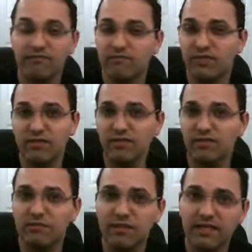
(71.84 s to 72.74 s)
didn't know
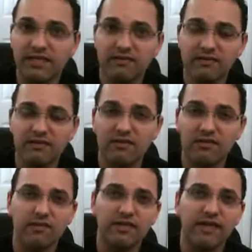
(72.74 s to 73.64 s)
this, but I guess
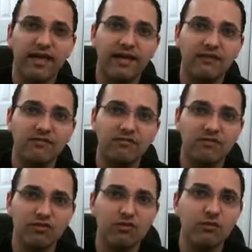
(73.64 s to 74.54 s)
that ants
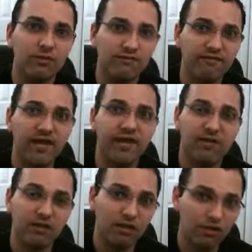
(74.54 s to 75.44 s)
do in
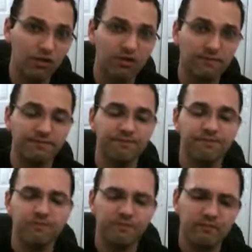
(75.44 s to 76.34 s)
fact learn.
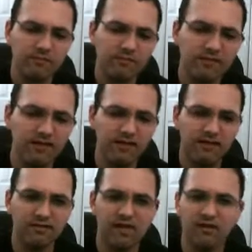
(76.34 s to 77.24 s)

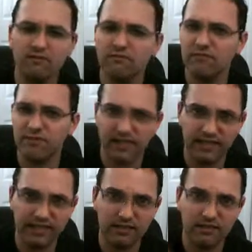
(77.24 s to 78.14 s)
I'll leave a
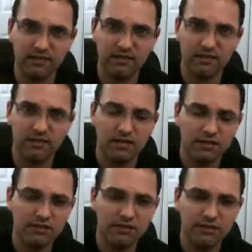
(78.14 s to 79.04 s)
link
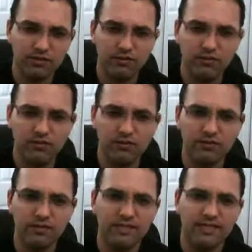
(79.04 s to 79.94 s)
to
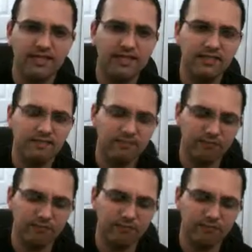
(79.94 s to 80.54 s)
the